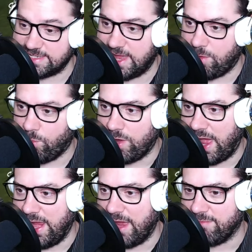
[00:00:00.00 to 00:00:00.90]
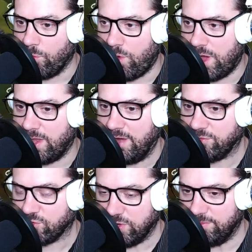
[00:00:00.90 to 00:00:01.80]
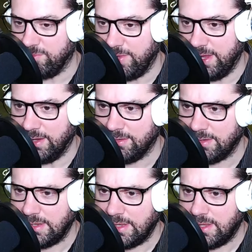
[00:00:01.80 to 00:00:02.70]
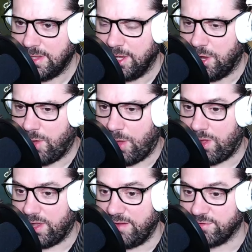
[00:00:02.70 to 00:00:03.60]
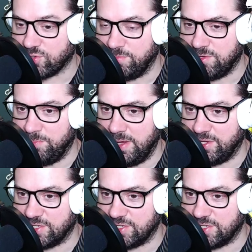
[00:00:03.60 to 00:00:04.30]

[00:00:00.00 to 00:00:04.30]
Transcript: what I ever want live stream to be. You know, I want Livestream to be just